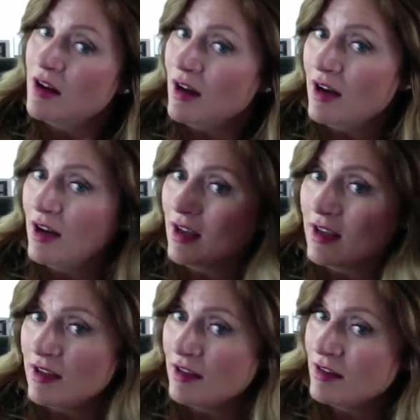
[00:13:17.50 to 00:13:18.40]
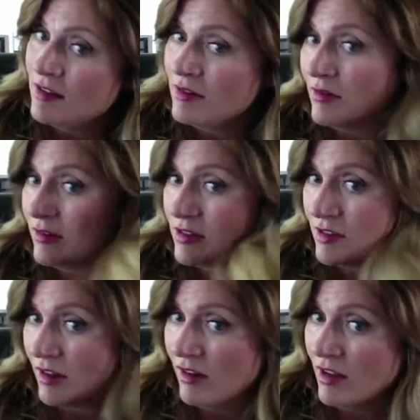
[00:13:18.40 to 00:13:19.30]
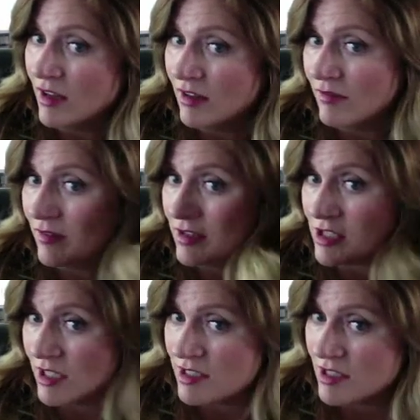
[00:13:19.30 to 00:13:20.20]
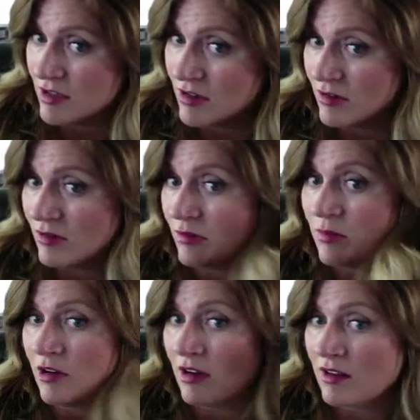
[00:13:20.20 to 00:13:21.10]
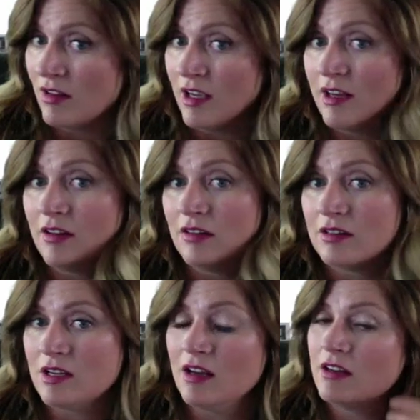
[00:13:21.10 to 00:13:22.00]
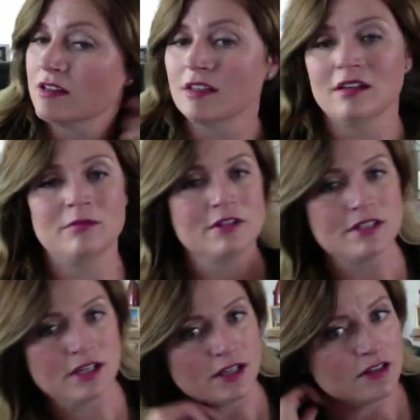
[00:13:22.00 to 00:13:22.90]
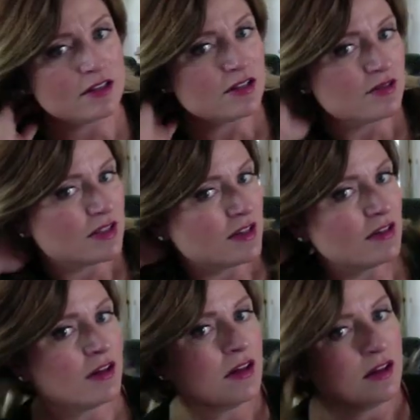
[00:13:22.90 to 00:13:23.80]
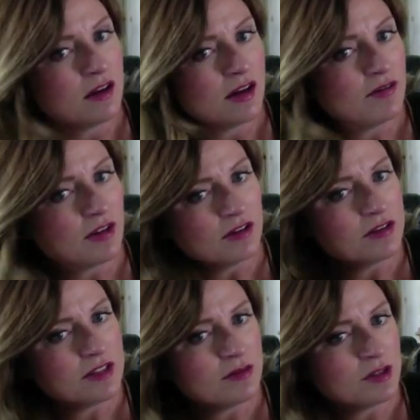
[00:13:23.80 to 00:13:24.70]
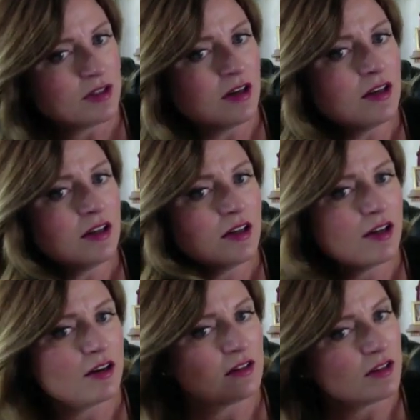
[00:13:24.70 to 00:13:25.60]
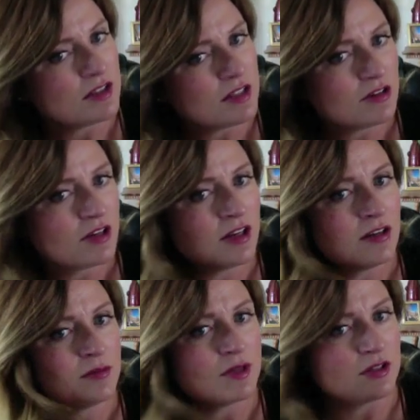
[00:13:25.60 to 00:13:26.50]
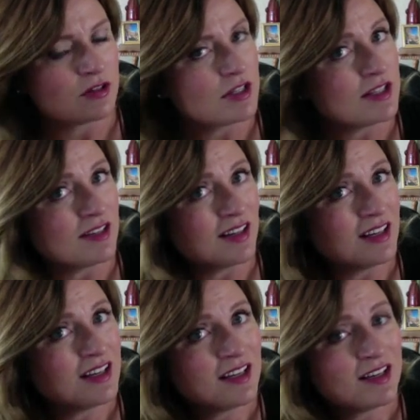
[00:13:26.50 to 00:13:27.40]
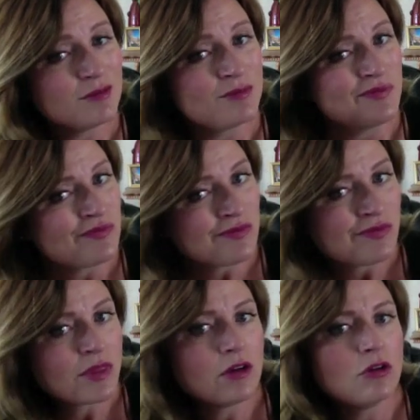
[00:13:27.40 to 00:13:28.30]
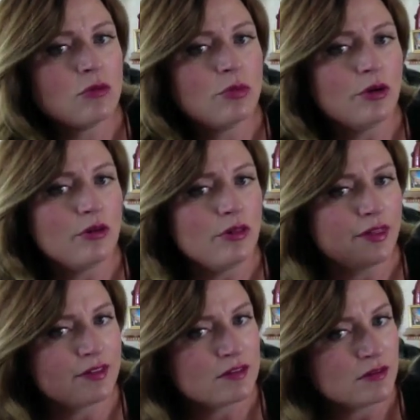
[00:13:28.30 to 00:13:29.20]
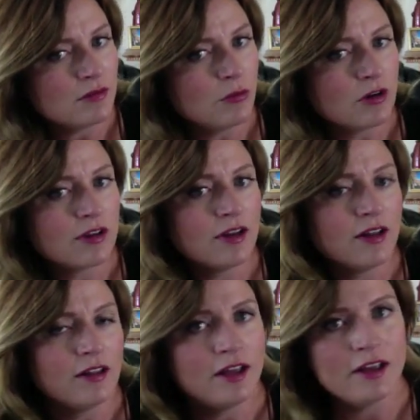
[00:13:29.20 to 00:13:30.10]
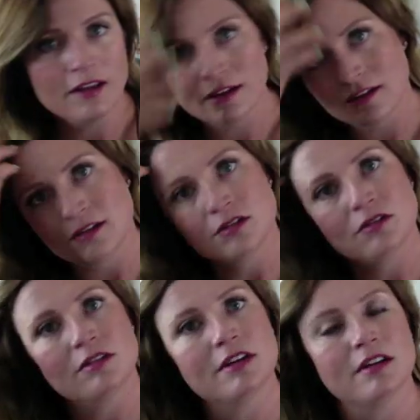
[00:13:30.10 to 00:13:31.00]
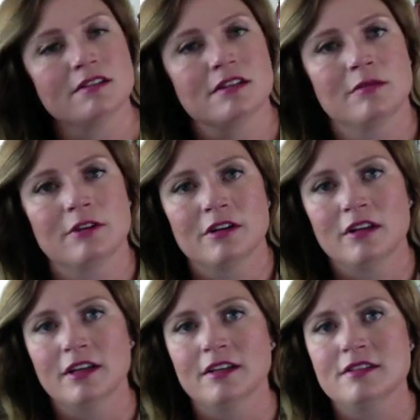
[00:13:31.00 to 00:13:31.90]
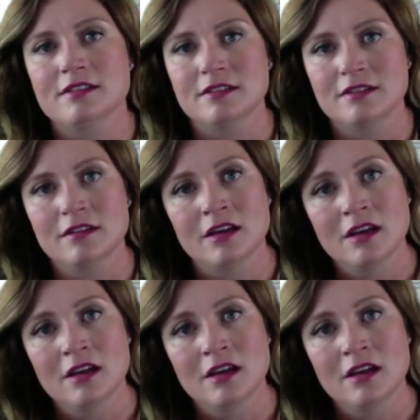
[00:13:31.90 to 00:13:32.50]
I love the Shades EQ product line. A ton of celebrity stylists use it. I follow Seema Conde Hair on Instagram and Tracy Cunningham, who both work in LA and do a ton of celebrity clients. And